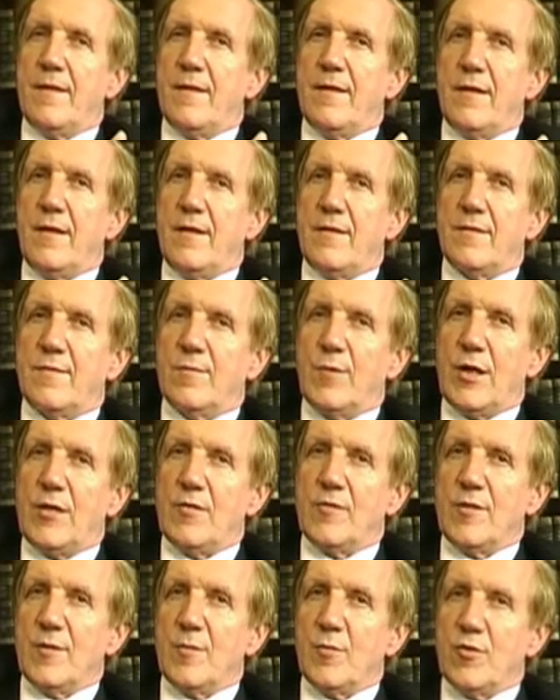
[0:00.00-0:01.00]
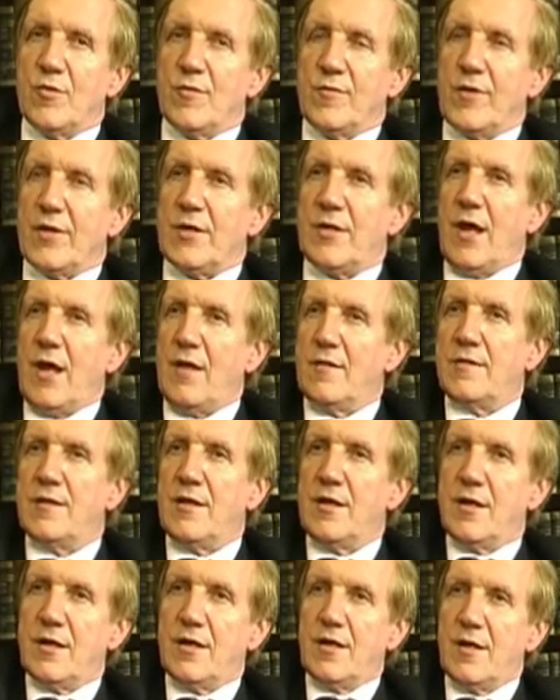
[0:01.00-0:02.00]
it's one of the most
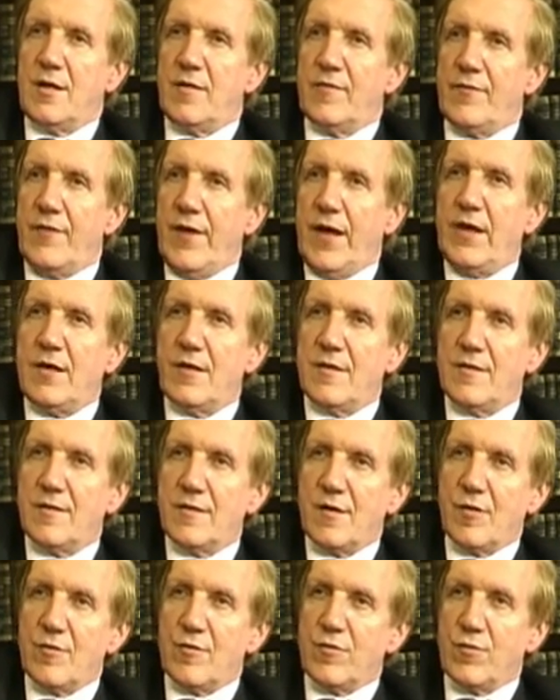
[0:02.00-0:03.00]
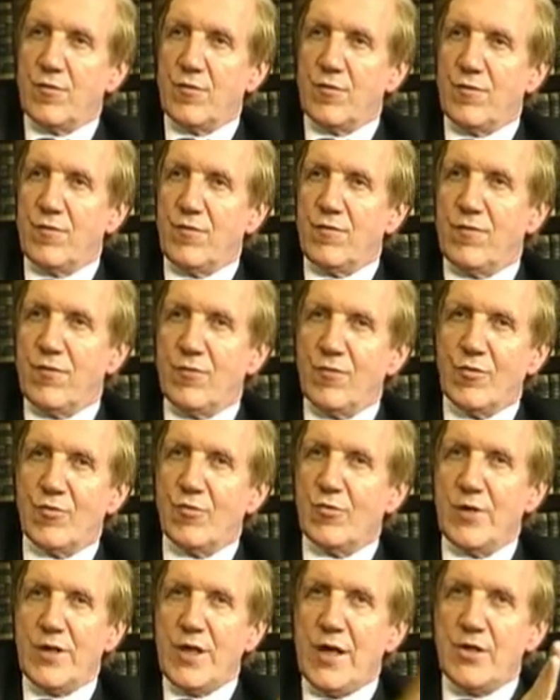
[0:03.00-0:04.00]
fantastic effects of
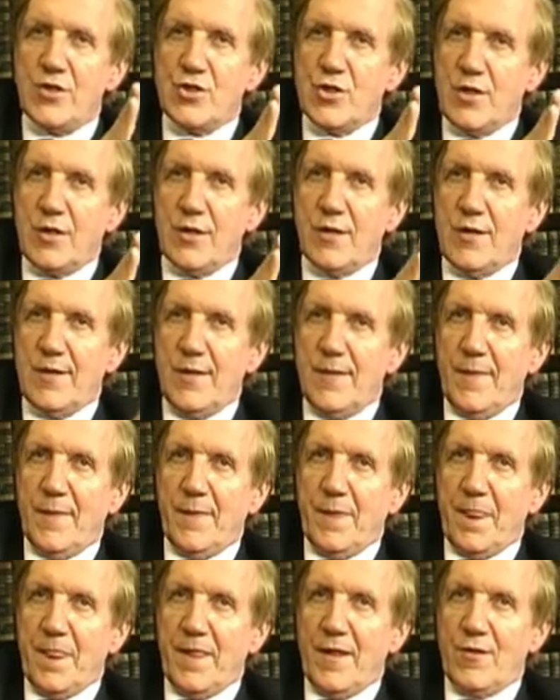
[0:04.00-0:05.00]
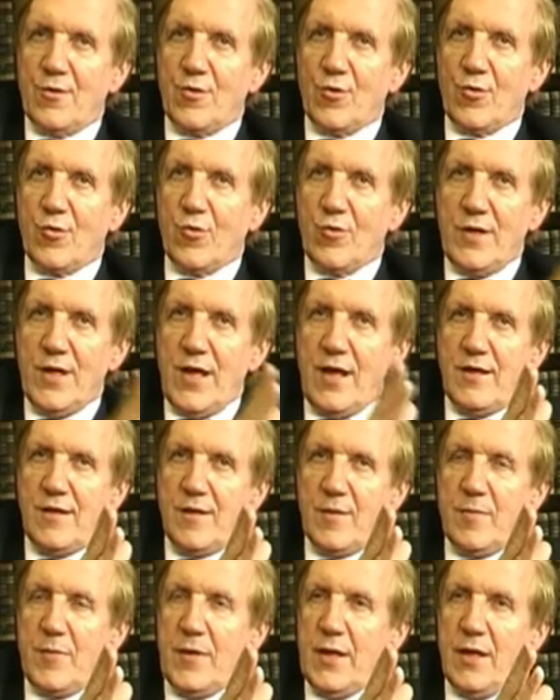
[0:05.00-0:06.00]
creation, to
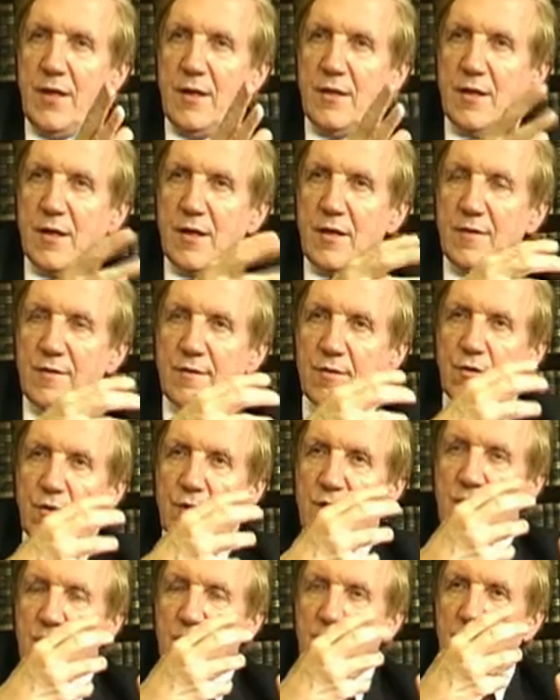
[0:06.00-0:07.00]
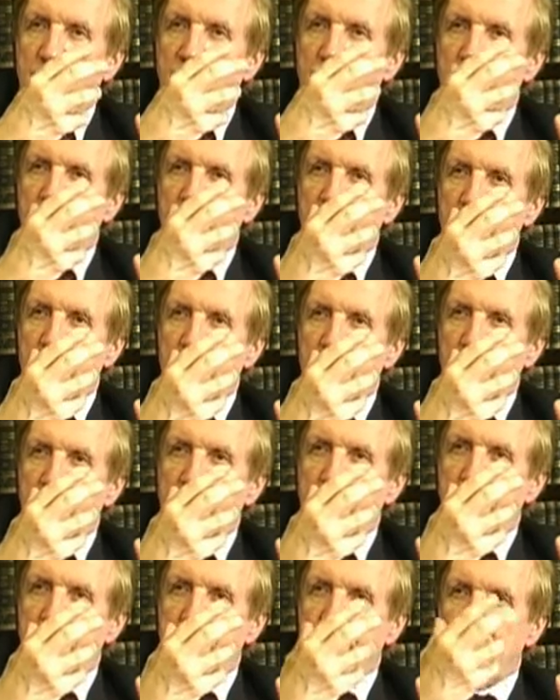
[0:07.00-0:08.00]
create a being that
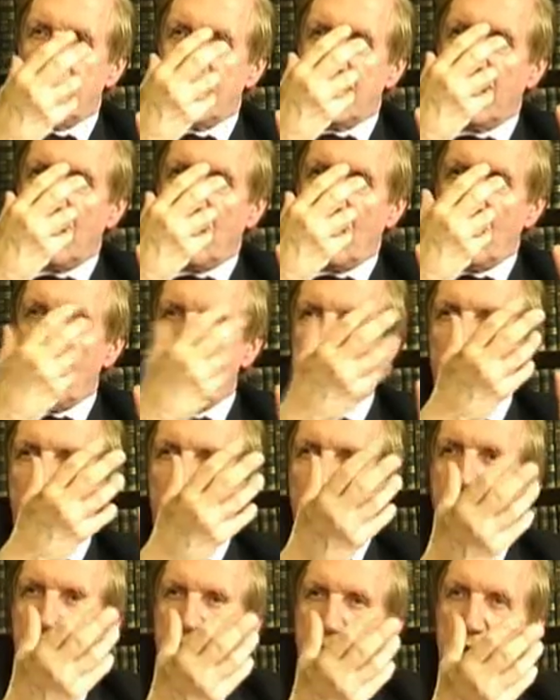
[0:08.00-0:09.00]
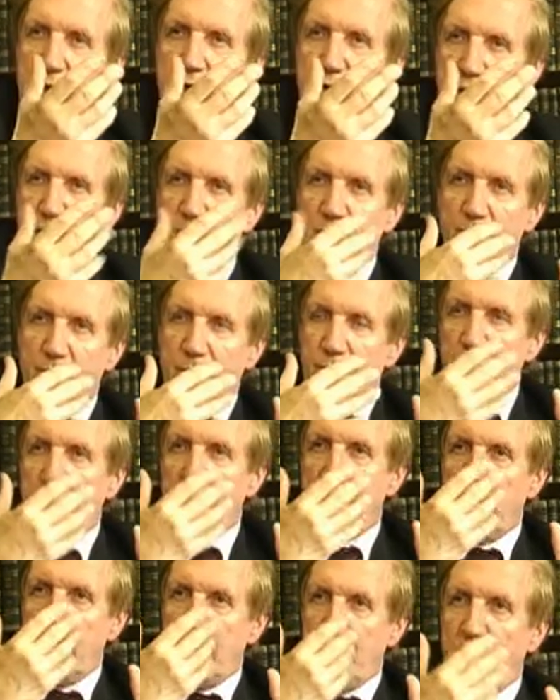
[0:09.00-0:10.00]
is wholly created
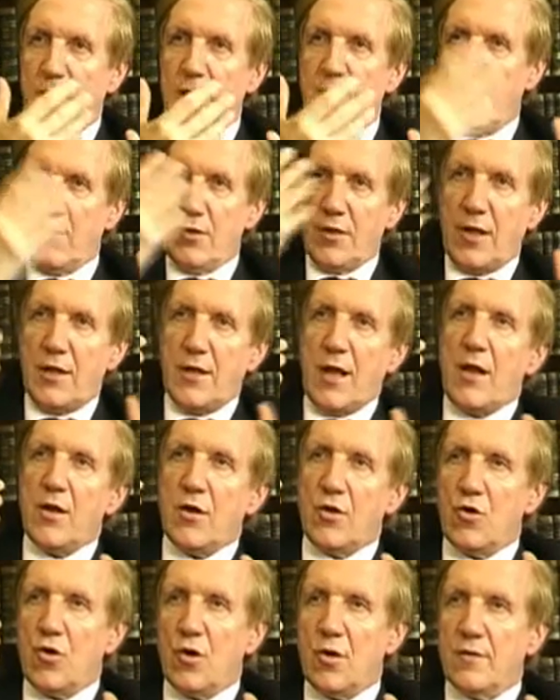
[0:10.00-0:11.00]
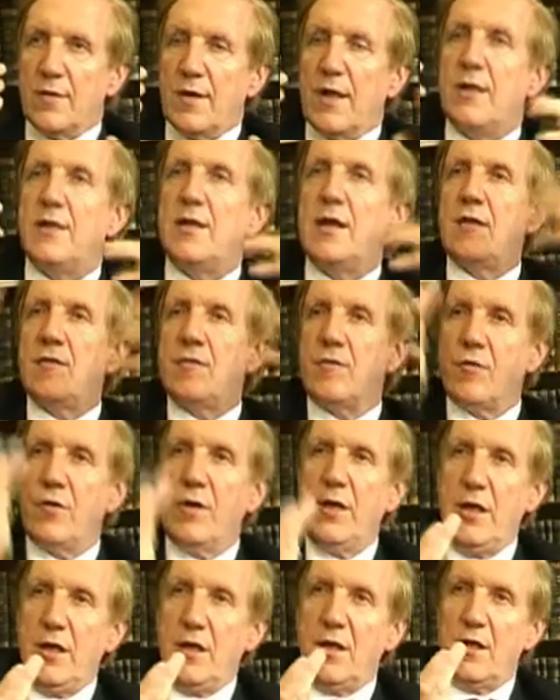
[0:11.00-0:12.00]
and dependent on another cause, and yet
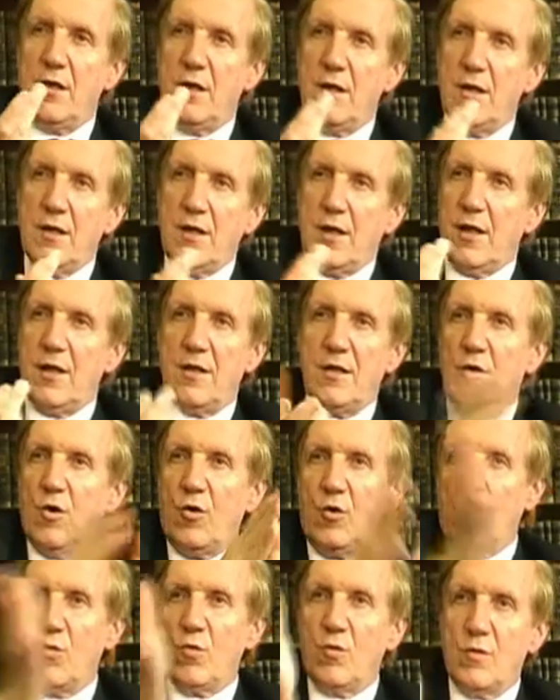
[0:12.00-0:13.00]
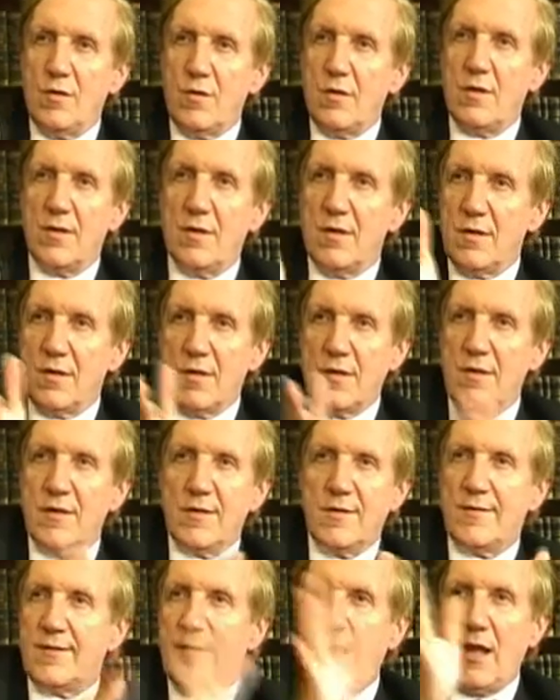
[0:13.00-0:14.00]
free. And no
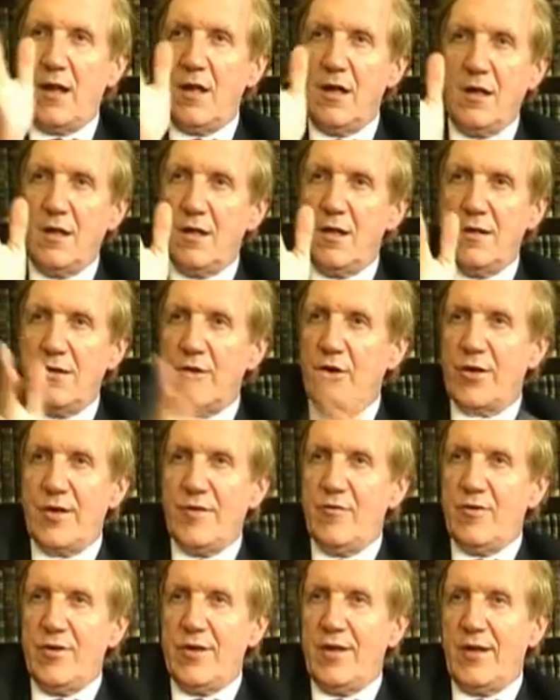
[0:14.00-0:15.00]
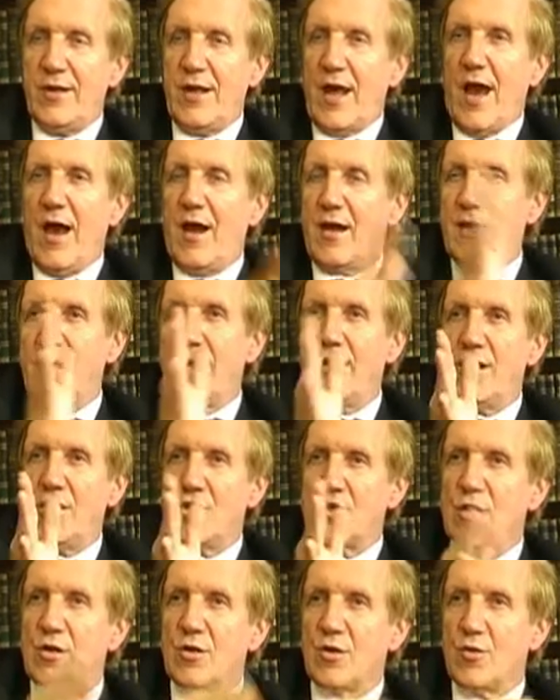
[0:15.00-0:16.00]
cell, not even an
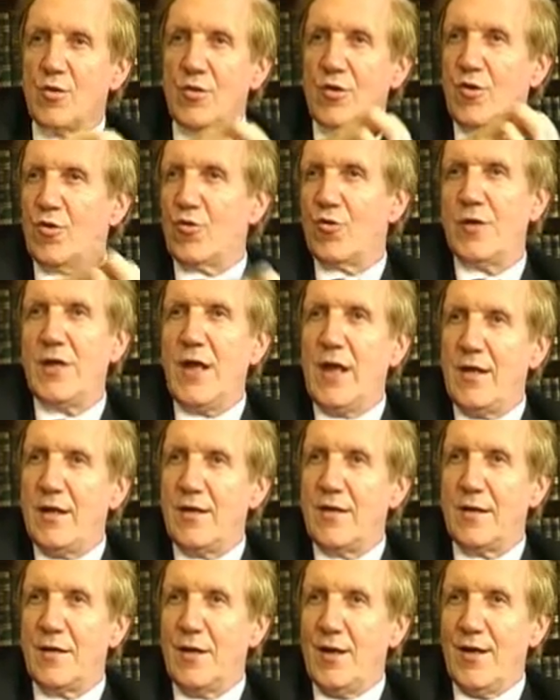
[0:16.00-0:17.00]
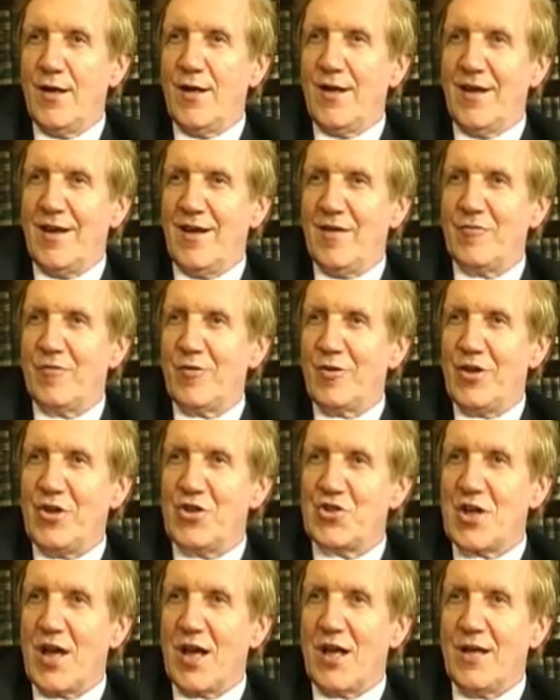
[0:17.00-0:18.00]
archangel, could create a free
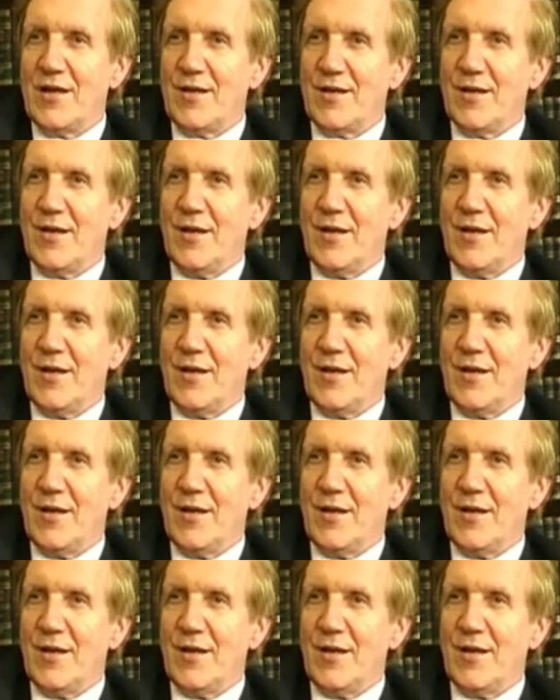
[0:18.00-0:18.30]
child.